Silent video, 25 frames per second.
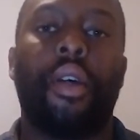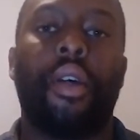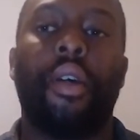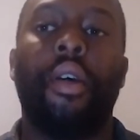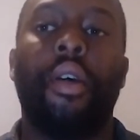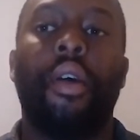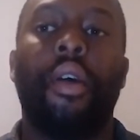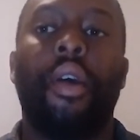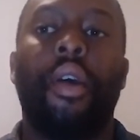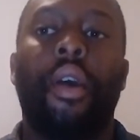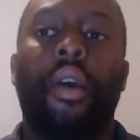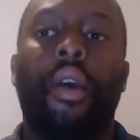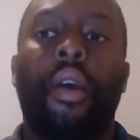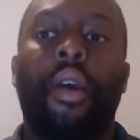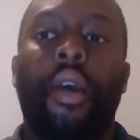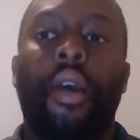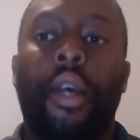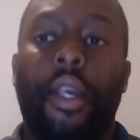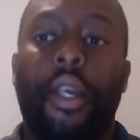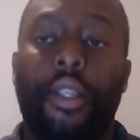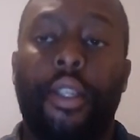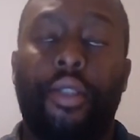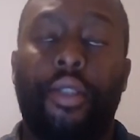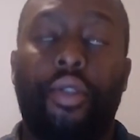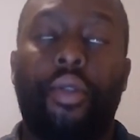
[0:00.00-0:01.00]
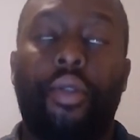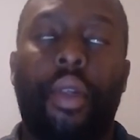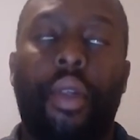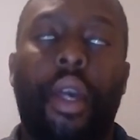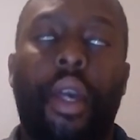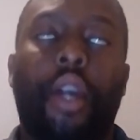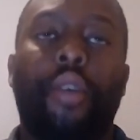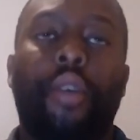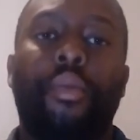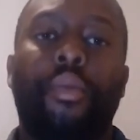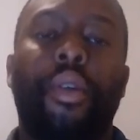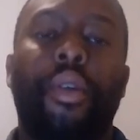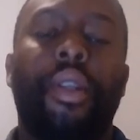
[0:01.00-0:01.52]
the
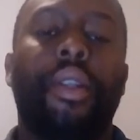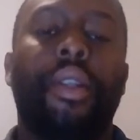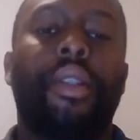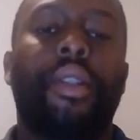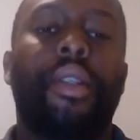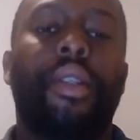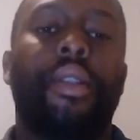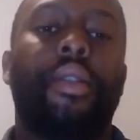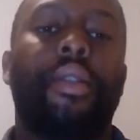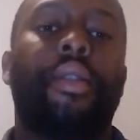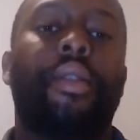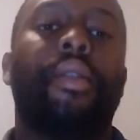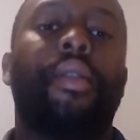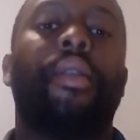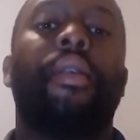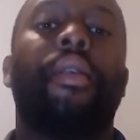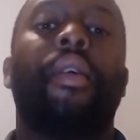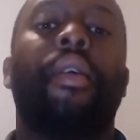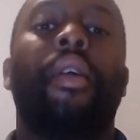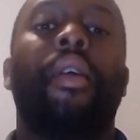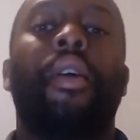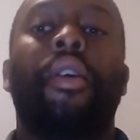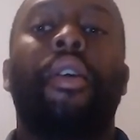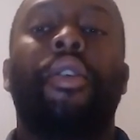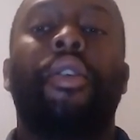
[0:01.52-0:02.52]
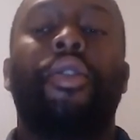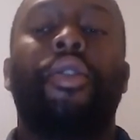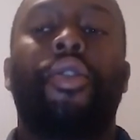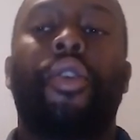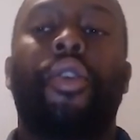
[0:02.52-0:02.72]
their communities.